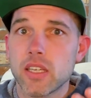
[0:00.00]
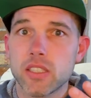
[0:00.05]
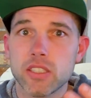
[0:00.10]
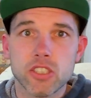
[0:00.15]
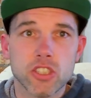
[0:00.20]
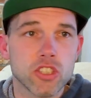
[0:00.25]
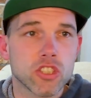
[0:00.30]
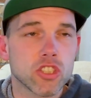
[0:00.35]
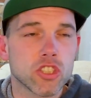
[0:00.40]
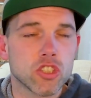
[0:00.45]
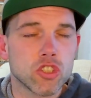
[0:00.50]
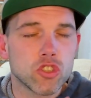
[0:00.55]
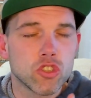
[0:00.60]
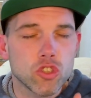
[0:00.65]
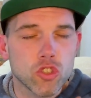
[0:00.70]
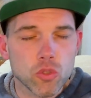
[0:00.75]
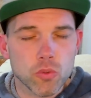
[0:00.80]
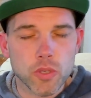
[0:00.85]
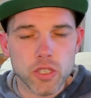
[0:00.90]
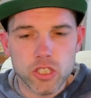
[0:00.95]
Just
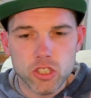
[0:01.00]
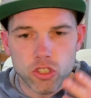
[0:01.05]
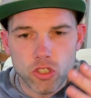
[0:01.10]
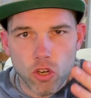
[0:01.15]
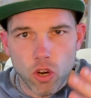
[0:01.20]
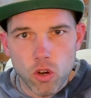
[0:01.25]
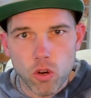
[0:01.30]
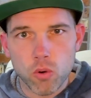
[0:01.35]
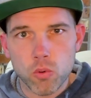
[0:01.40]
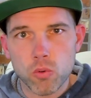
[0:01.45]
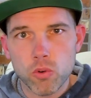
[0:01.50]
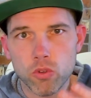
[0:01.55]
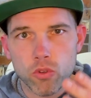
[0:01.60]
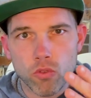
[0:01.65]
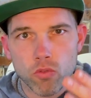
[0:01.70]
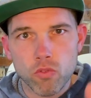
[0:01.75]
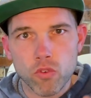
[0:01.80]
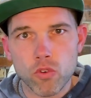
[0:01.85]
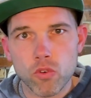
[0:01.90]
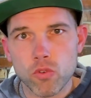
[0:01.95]
do it. Go
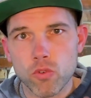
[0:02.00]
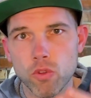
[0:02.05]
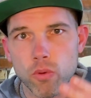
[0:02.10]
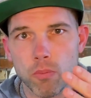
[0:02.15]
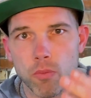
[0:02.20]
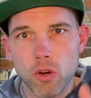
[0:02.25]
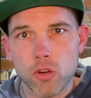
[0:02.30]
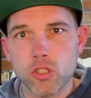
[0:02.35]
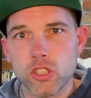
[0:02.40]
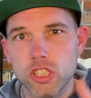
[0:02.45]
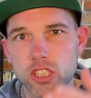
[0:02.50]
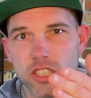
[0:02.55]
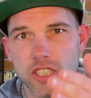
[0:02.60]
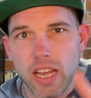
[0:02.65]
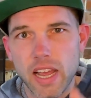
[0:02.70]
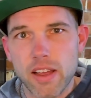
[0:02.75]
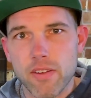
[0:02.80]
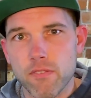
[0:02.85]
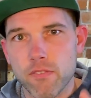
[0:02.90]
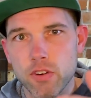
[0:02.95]
through the motions
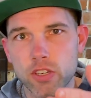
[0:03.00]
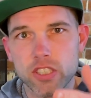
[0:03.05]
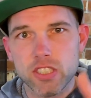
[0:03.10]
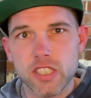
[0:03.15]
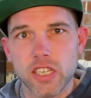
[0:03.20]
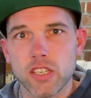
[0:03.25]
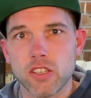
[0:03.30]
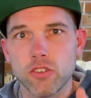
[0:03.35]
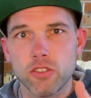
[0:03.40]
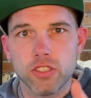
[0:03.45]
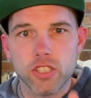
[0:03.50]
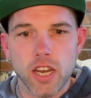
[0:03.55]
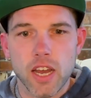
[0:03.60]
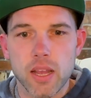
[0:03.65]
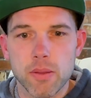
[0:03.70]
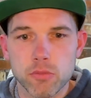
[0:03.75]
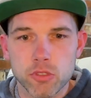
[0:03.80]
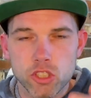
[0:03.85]
every single time.